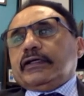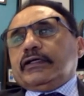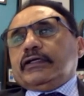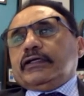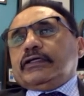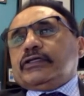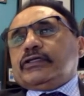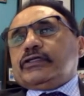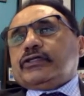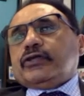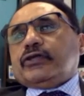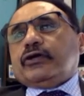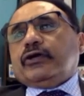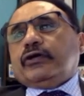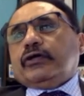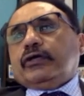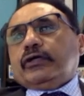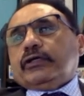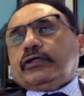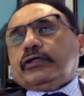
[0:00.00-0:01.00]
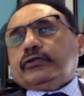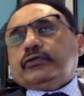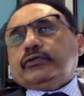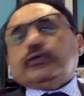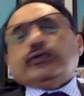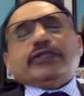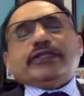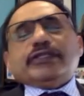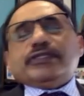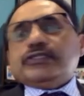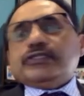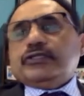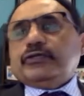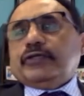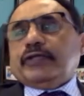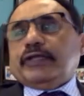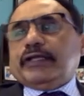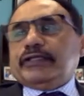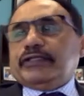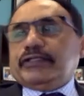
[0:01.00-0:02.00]
so do the
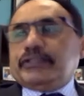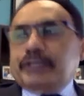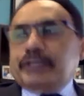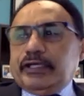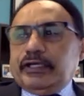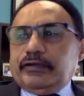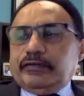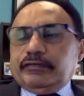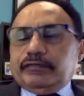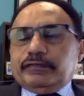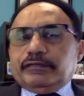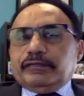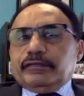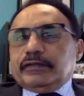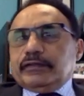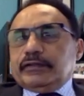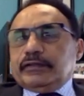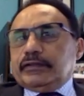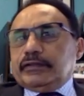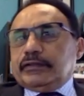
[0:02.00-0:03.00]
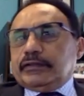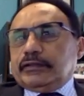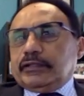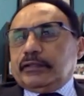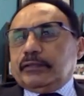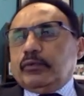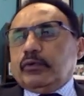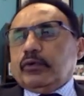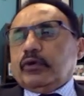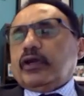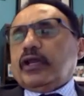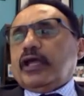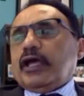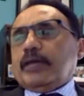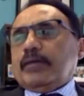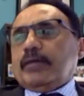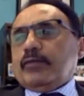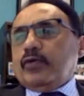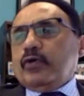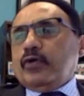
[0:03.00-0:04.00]
student achieve the
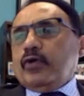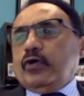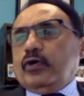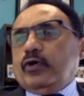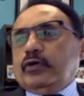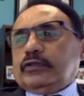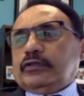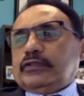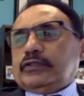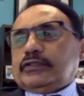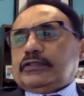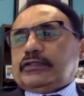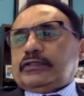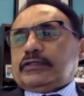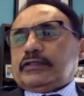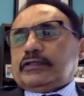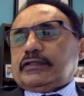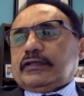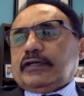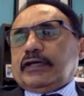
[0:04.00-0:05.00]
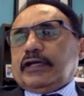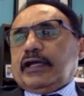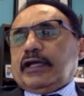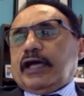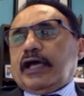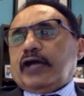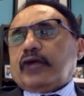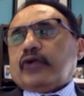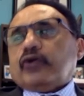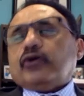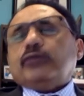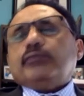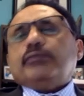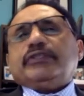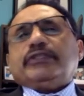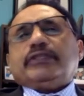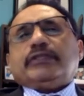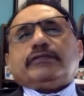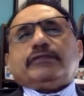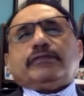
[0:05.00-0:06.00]
program goals and are
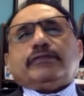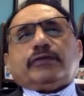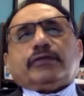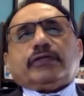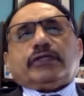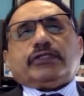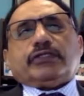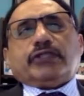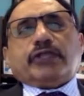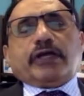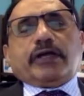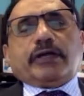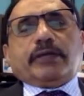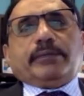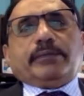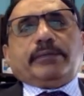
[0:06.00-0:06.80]
competent for the job?